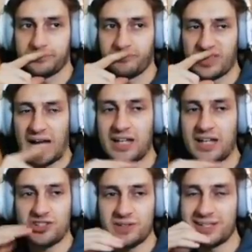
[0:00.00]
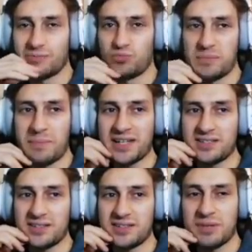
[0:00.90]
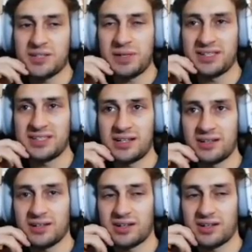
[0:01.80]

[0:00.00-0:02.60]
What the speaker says: The Madapillars